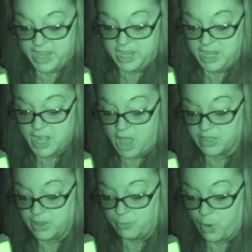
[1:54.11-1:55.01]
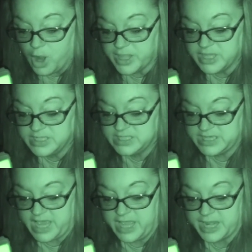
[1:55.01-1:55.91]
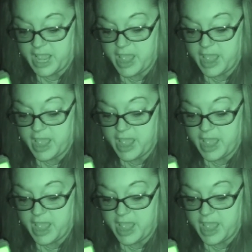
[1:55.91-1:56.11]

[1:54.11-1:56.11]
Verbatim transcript: in the Walking Dead